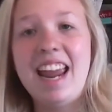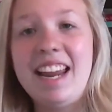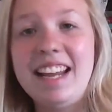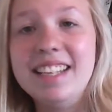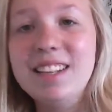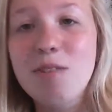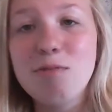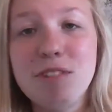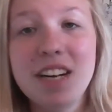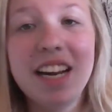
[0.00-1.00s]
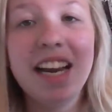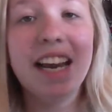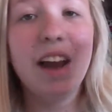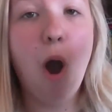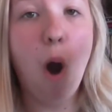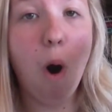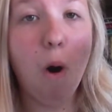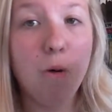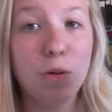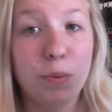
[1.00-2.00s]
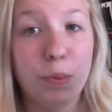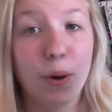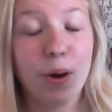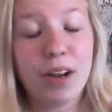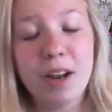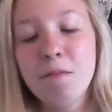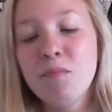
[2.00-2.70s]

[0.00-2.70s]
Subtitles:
it is a really old book.